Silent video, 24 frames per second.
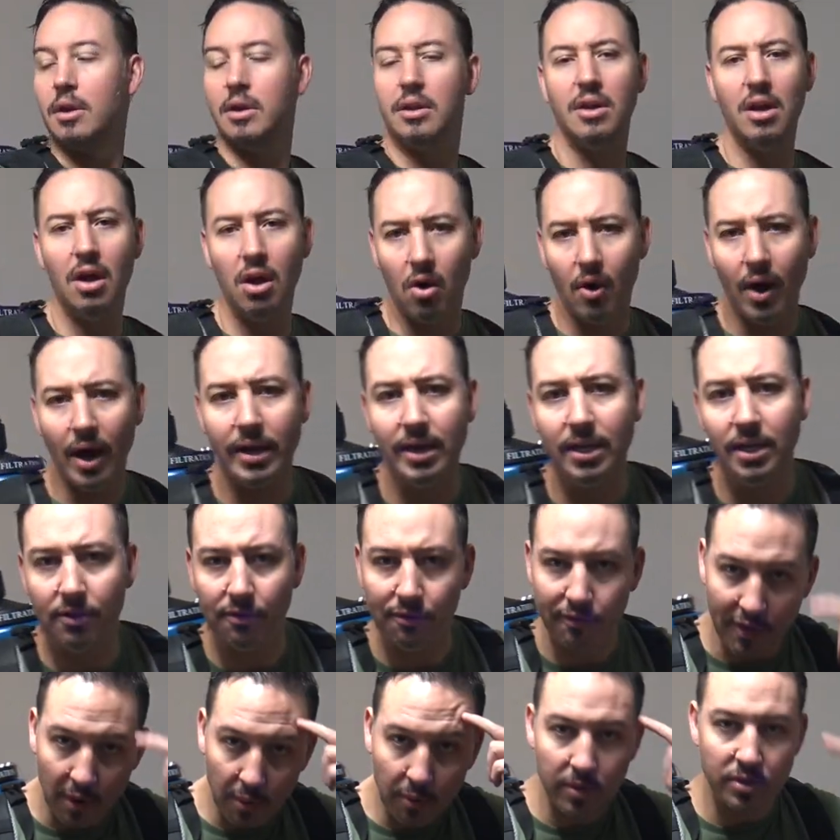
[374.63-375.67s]
No, I need to
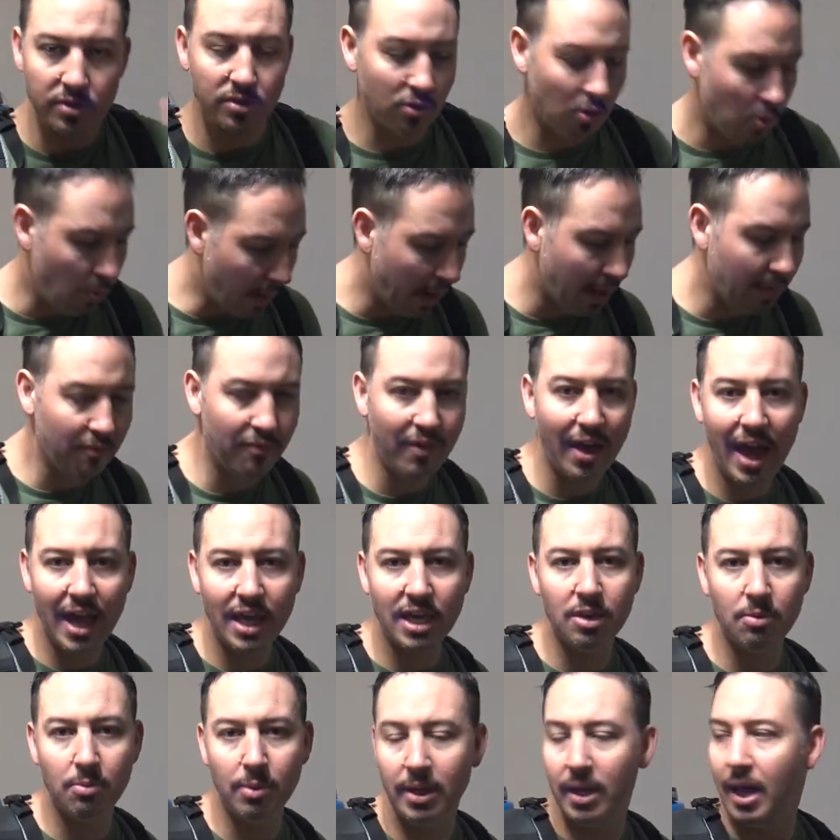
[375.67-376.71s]
focus on what I'm
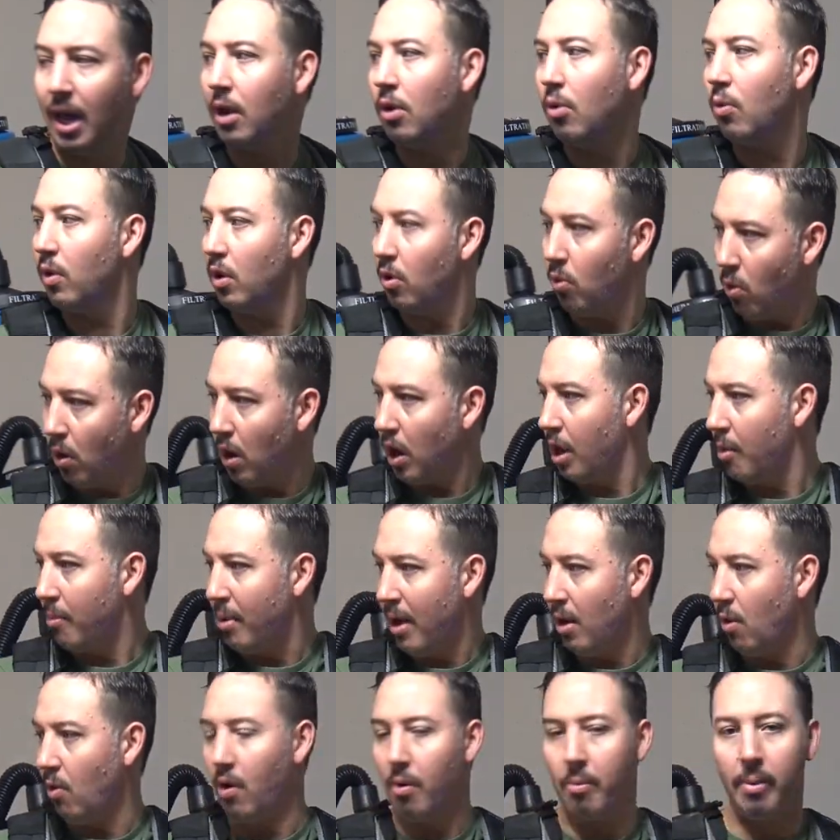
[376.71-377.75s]
vacuuming. I don't wanna worry
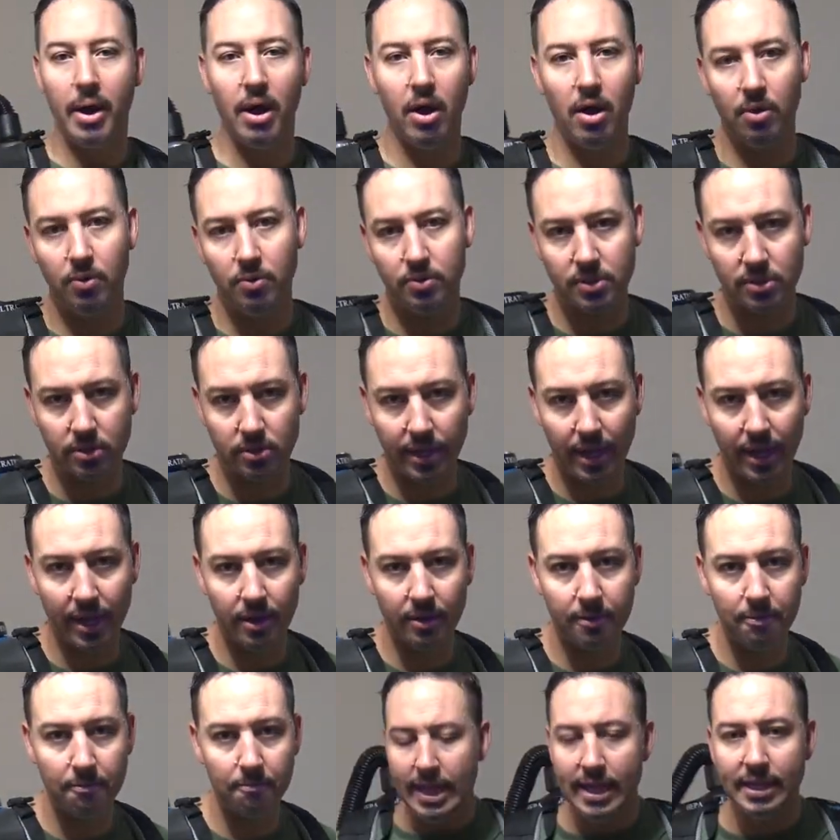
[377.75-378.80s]
about where my hose is at.
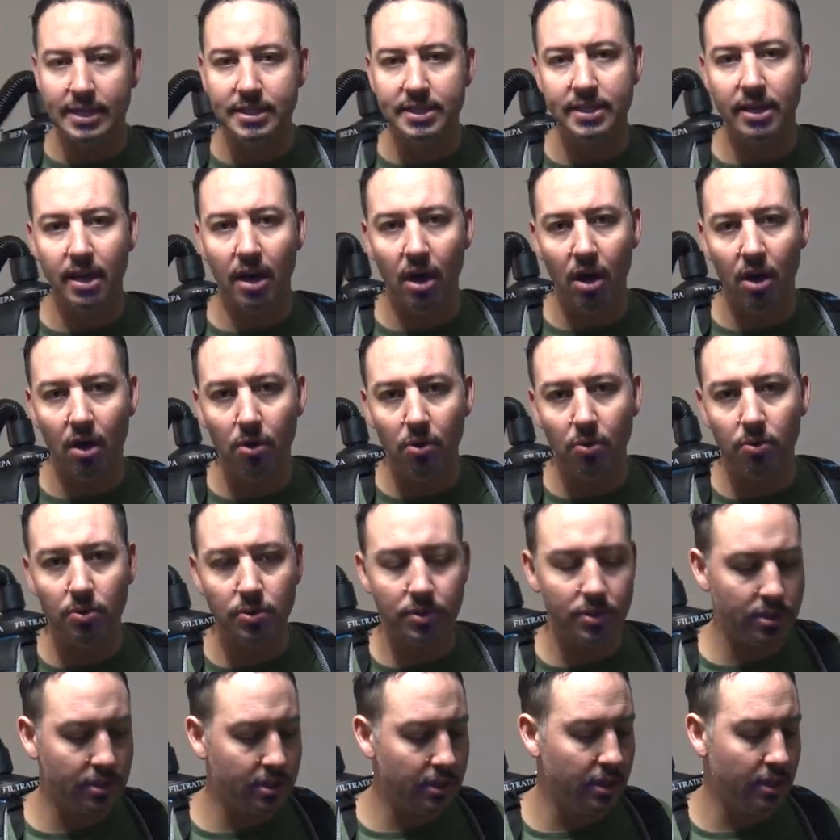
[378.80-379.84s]
Is the
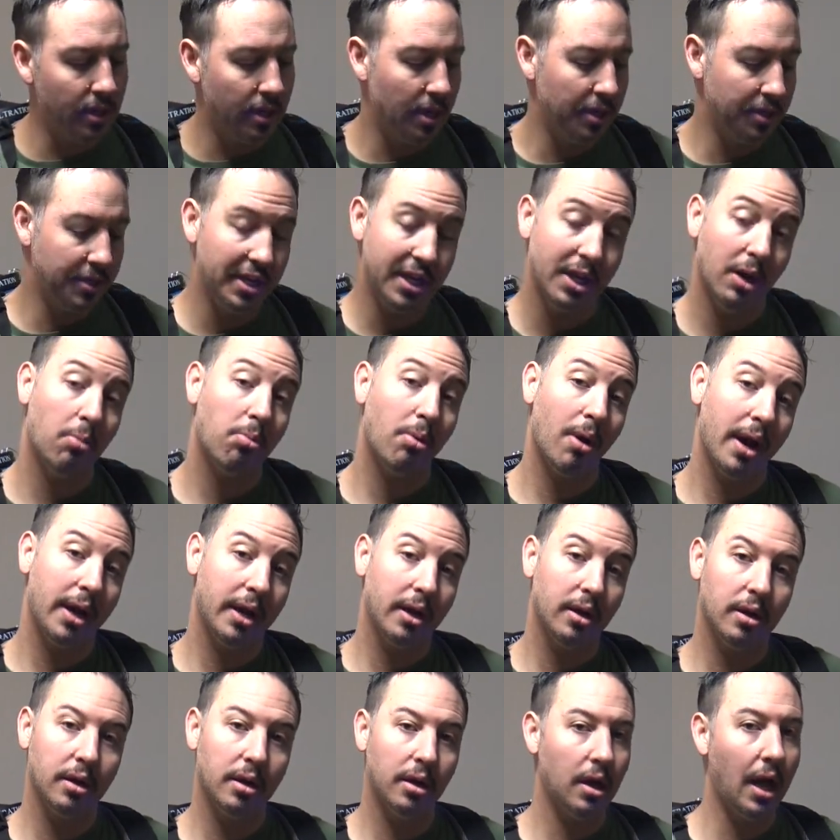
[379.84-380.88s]
hose a deal
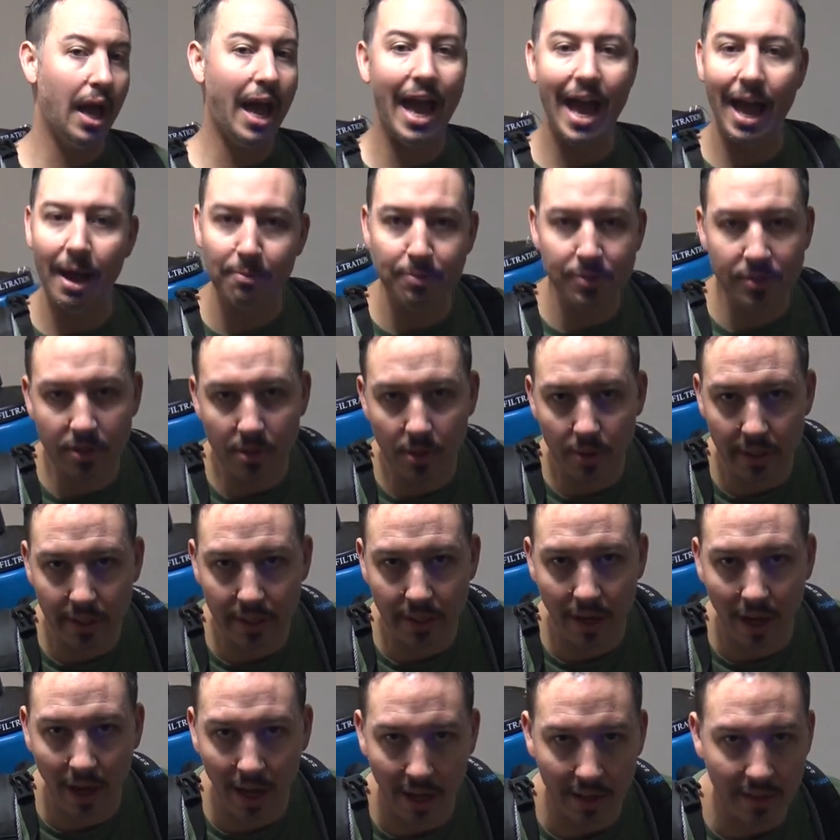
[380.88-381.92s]
breaker? Absolutely
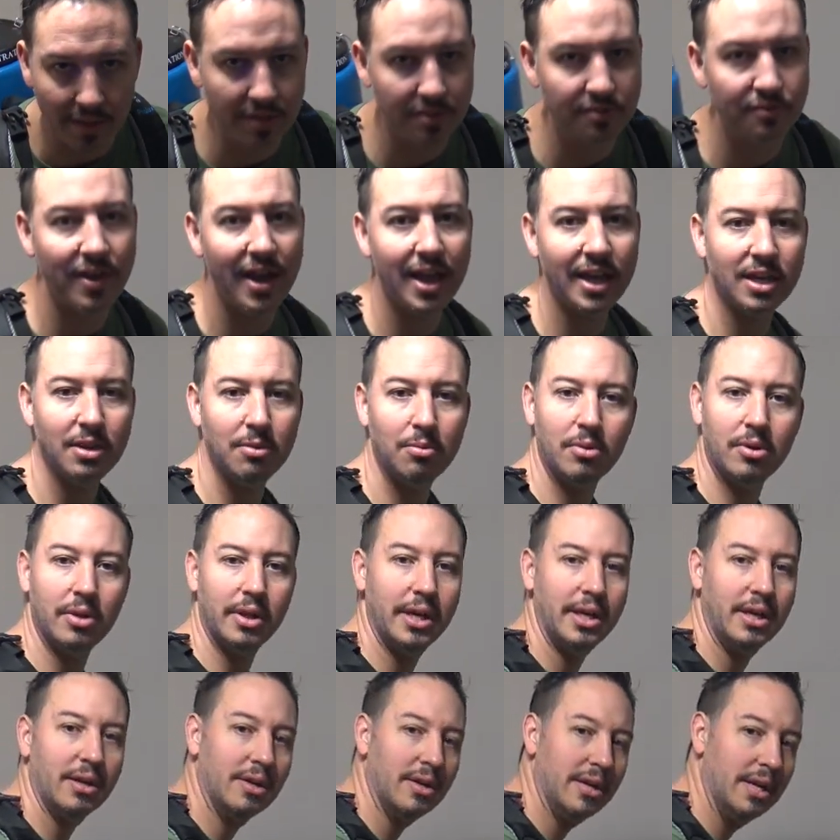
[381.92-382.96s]
not. This vacuum
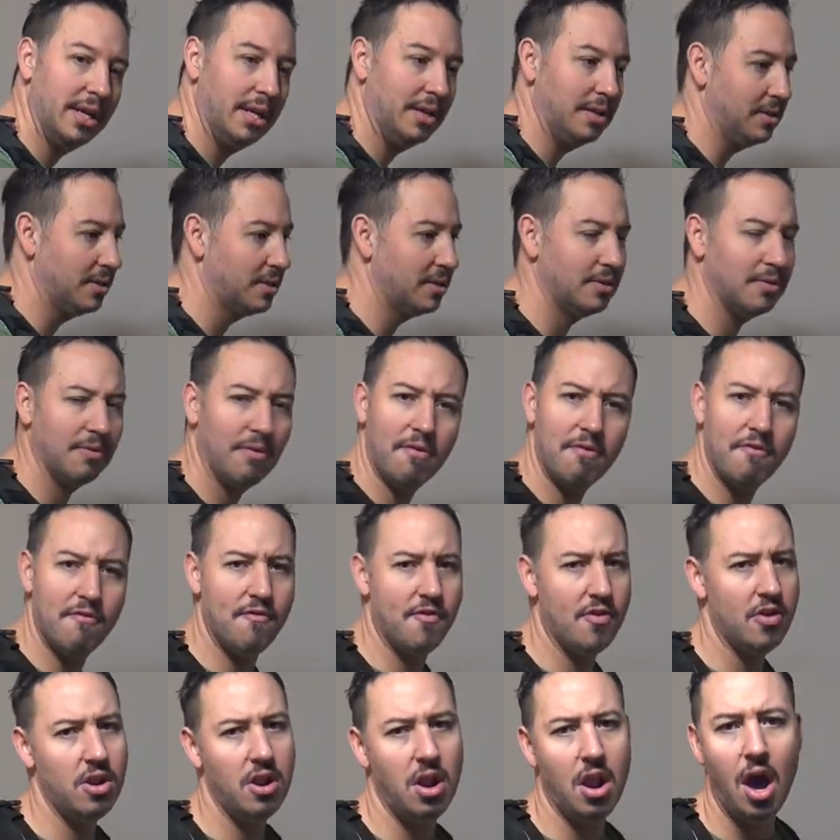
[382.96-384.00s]
cleaner is
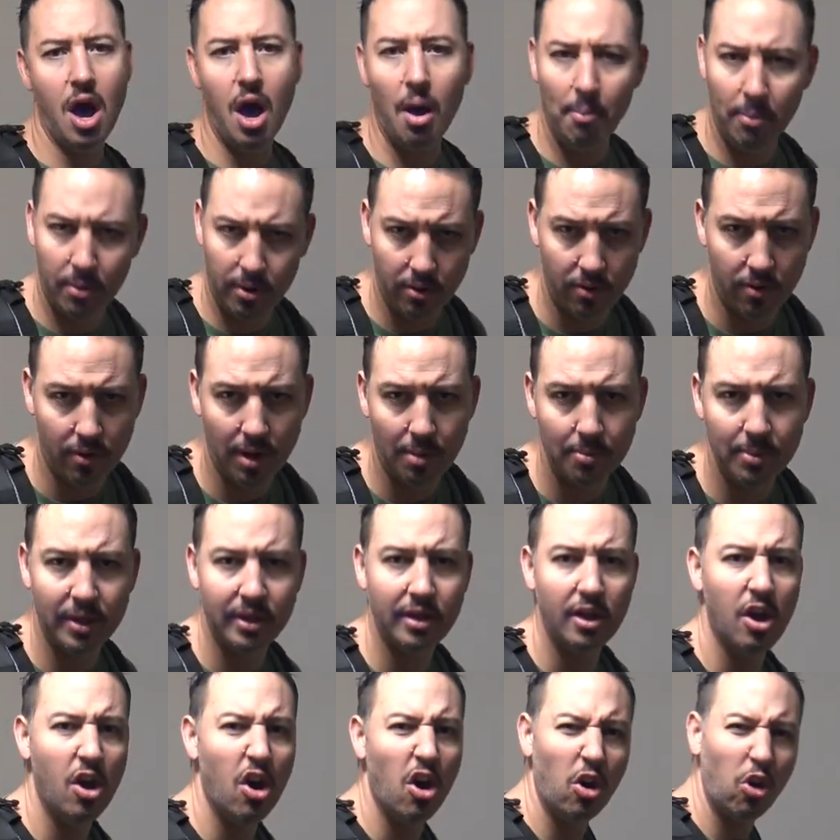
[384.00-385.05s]
phenomenal. I mean,
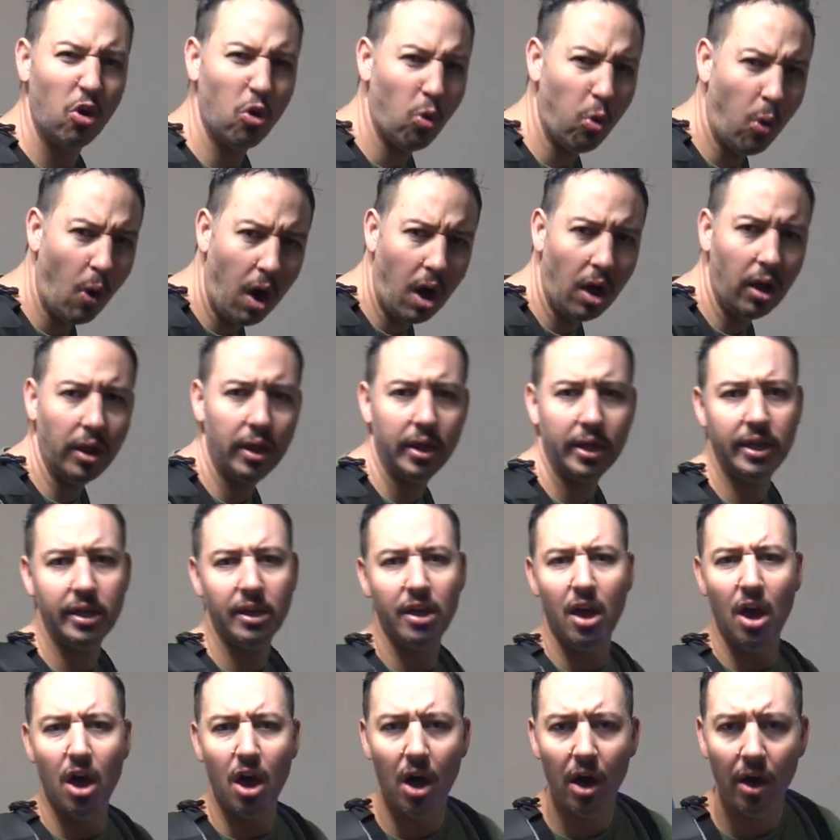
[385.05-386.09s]
quality,
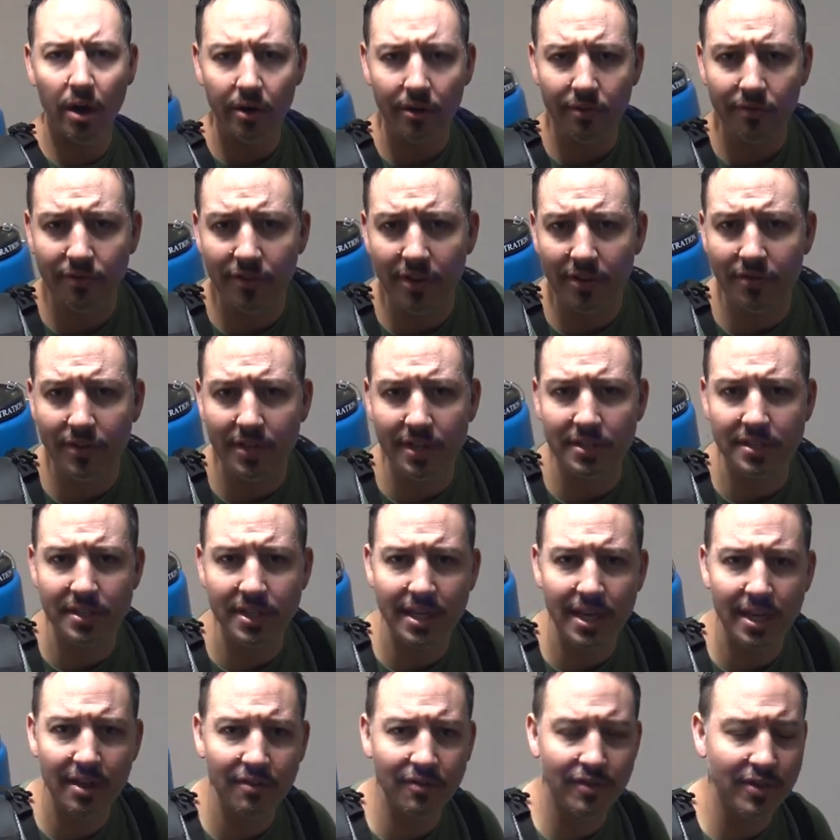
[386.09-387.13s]
one hundred fifty
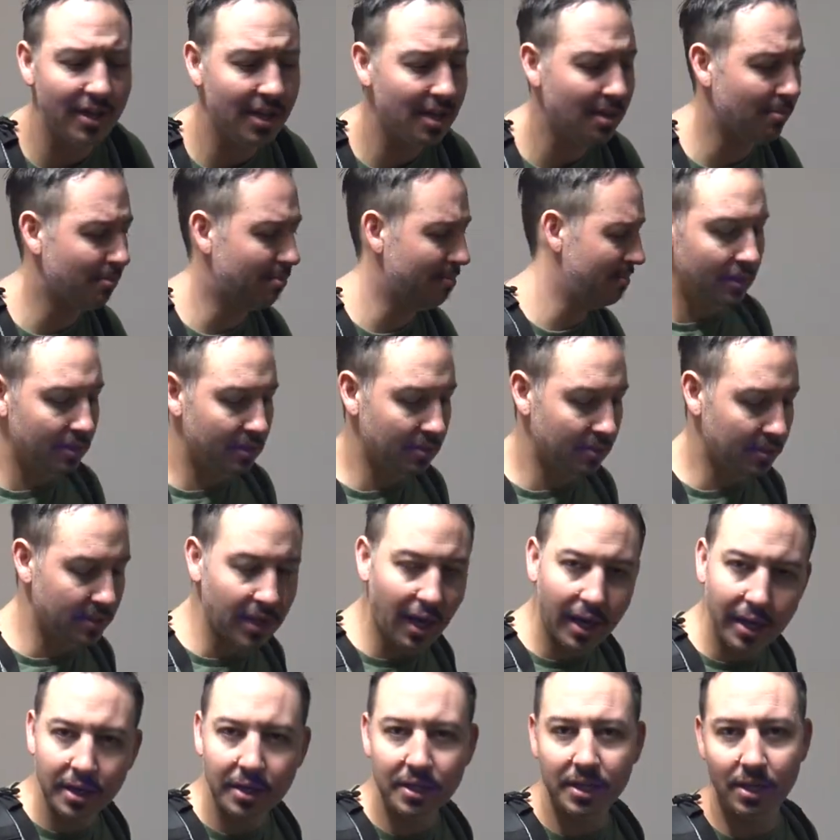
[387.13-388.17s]
C F M. So it's
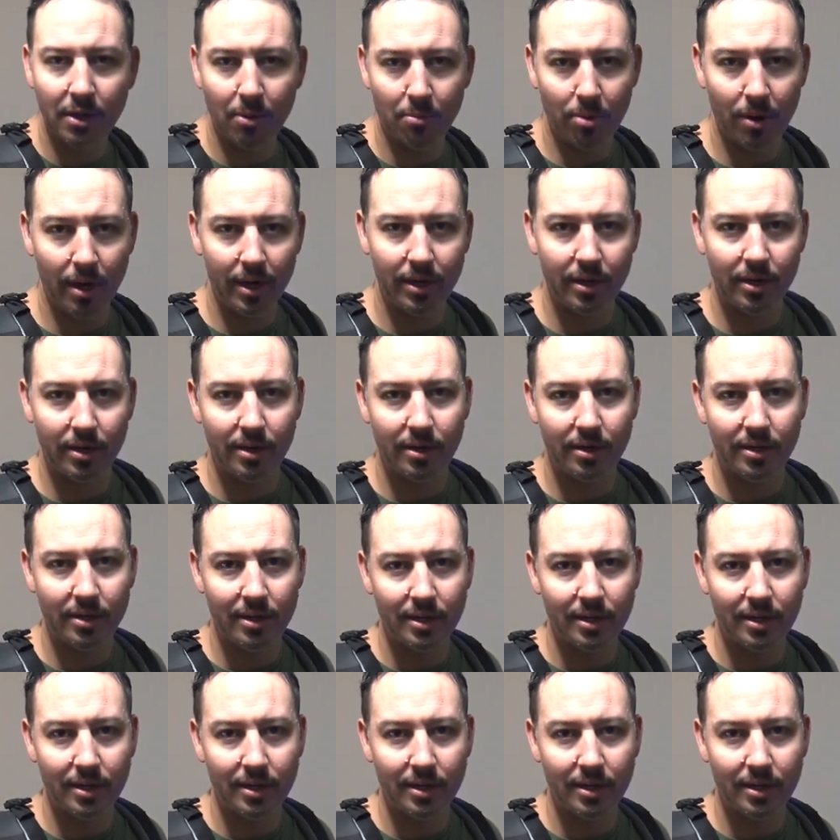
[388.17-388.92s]
not a deal breaker.